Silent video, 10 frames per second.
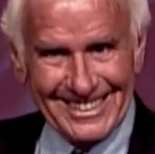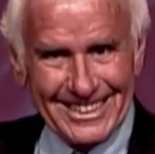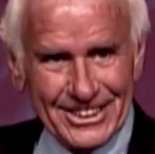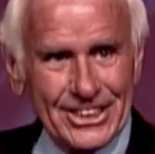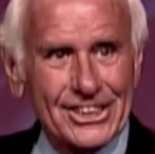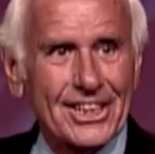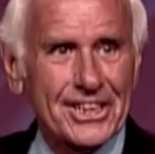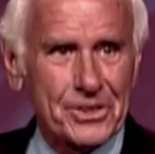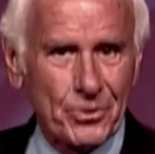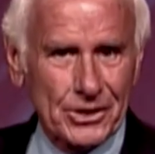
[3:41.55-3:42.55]
She's done
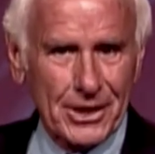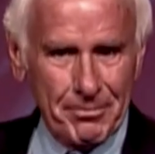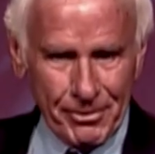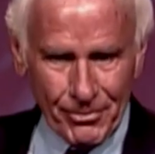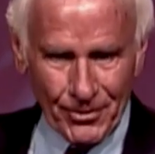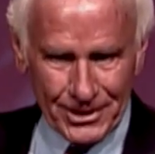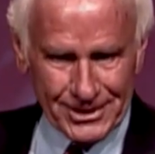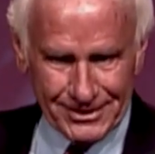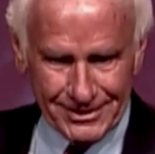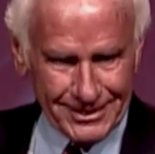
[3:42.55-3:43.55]
this workshop before,
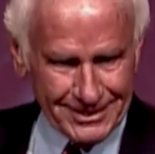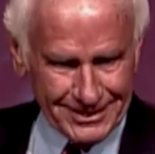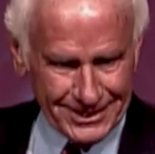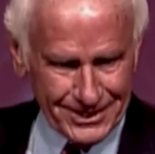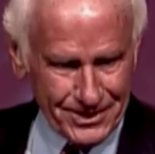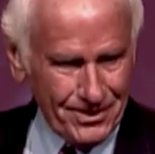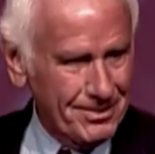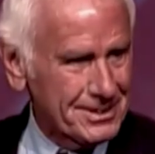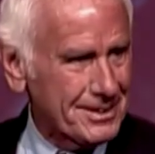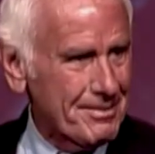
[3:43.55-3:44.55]
so she knew
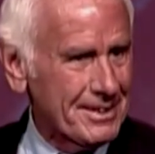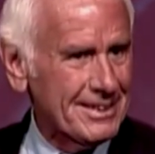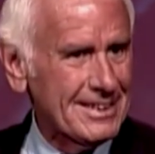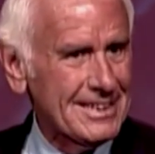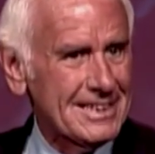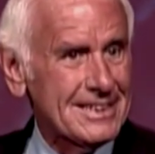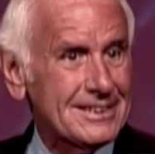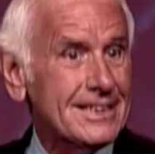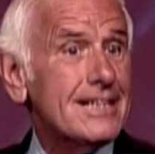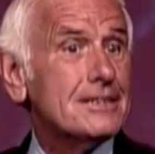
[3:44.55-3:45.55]
what was coming.
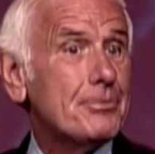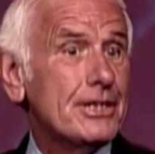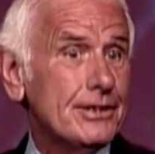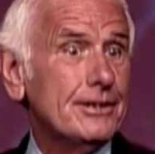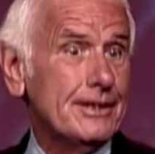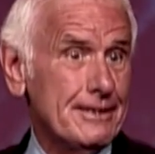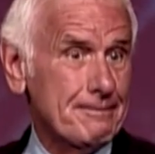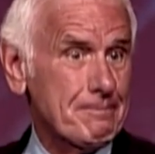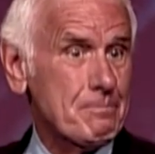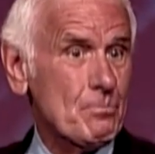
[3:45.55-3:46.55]
See, that's pretty good.
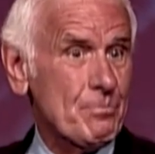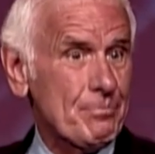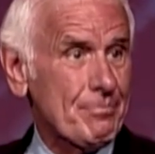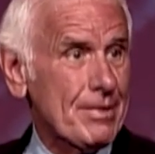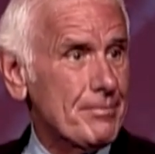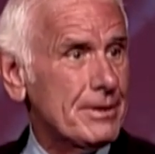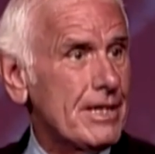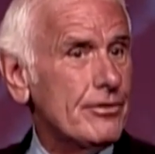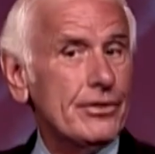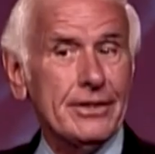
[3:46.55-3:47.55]
But
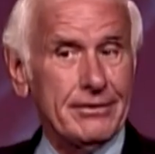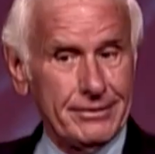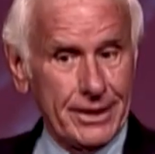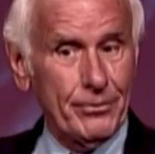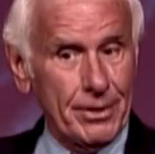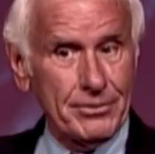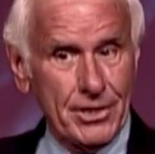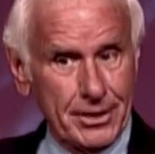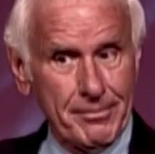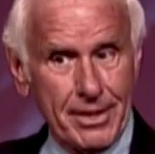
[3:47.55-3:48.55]
now you get what I'm
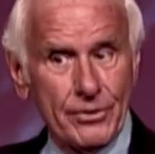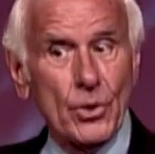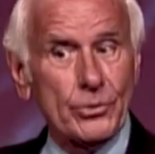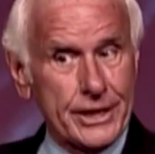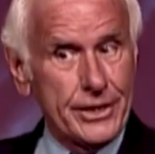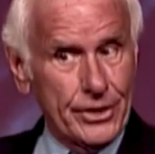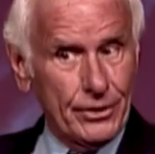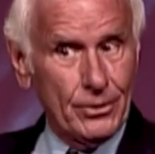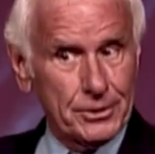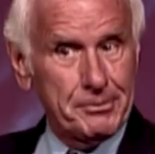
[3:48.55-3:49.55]
talking about? No 10-year
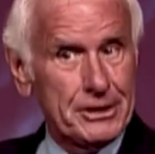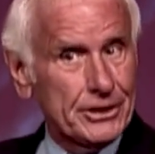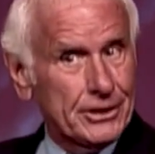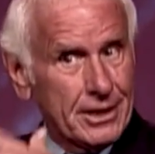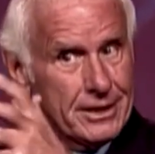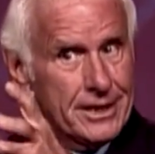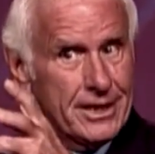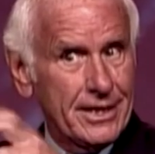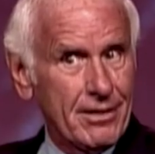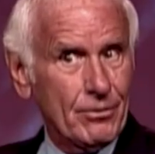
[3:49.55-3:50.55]
goals means you're not
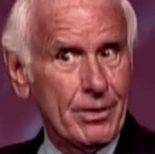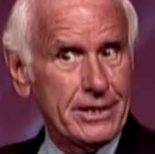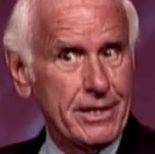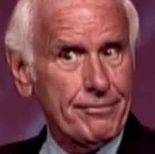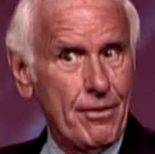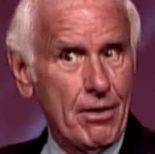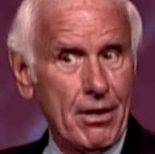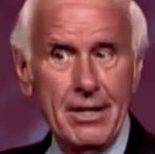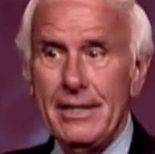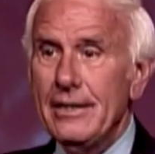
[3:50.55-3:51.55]
thinking out quite that far.
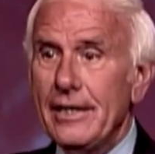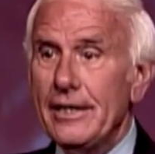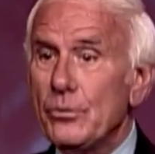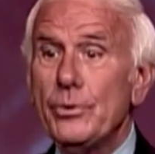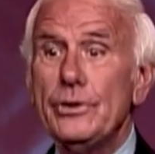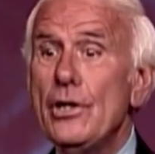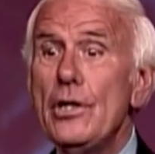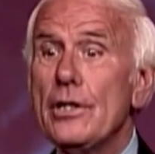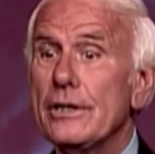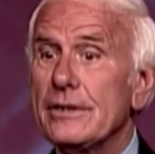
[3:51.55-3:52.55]
And it wouldn't
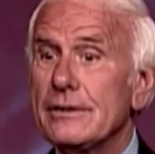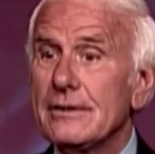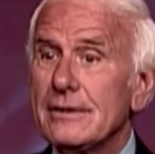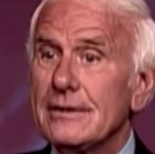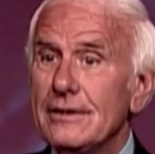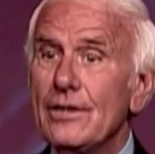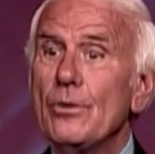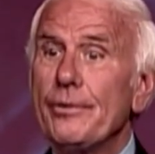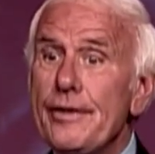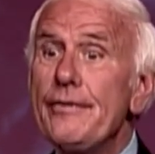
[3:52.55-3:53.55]
hurt,
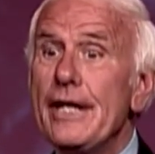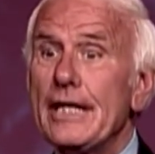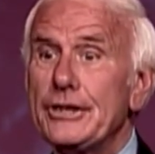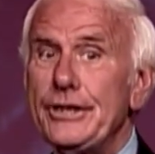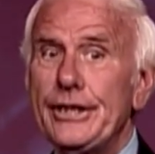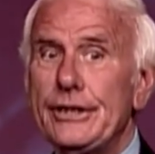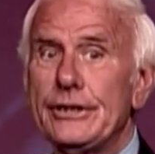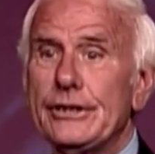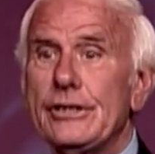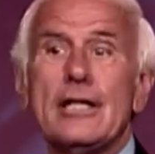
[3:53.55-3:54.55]
within the next year
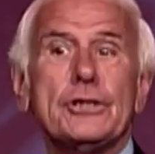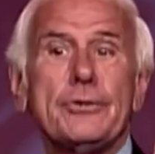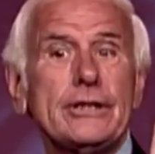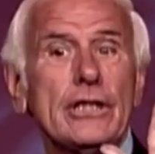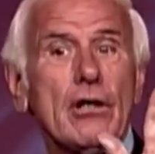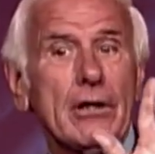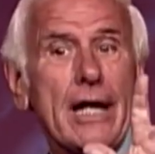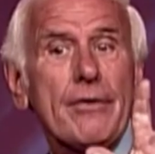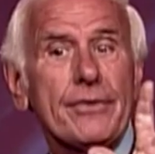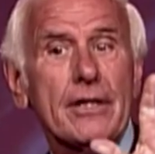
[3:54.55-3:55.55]
to start stretching on
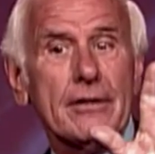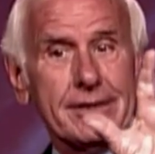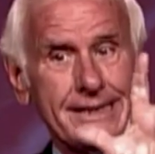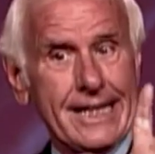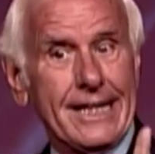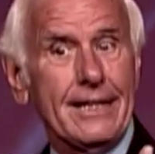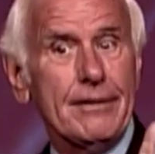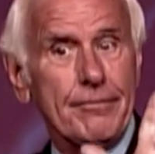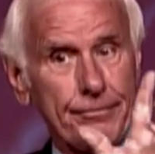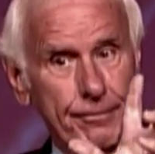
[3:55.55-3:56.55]
out there
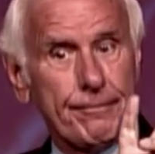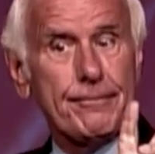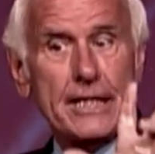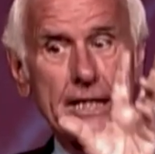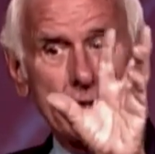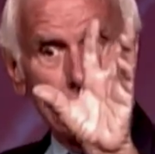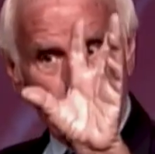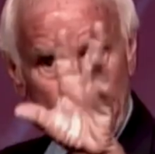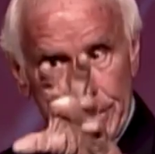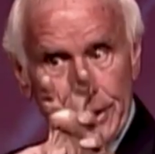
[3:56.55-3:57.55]
10, 15,
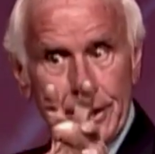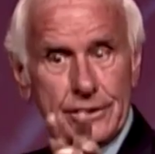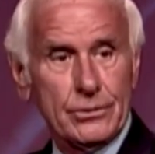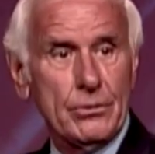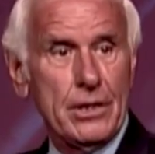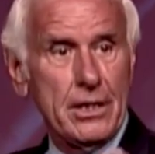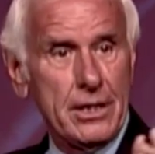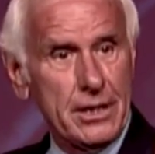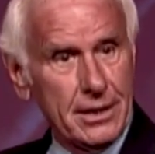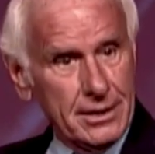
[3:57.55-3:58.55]
20 years
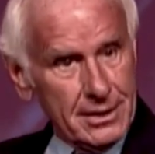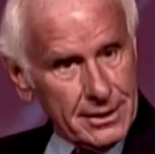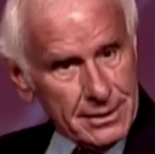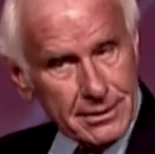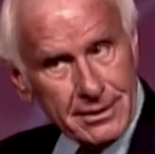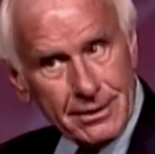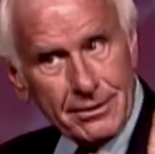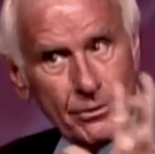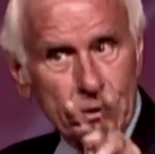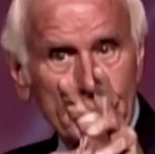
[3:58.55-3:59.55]
away,
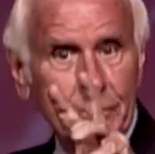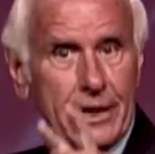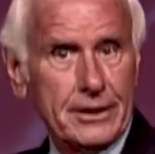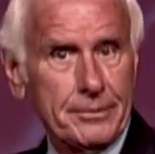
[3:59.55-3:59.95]
what you'd like to